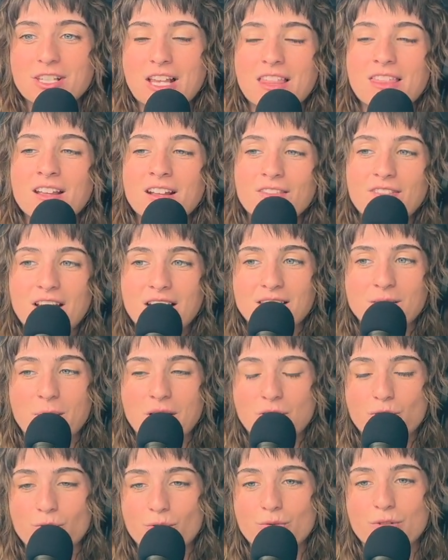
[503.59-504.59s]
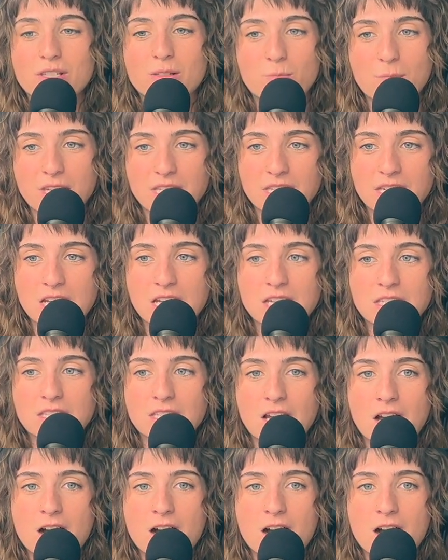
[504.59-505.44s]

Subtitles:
I think of that as my truest business.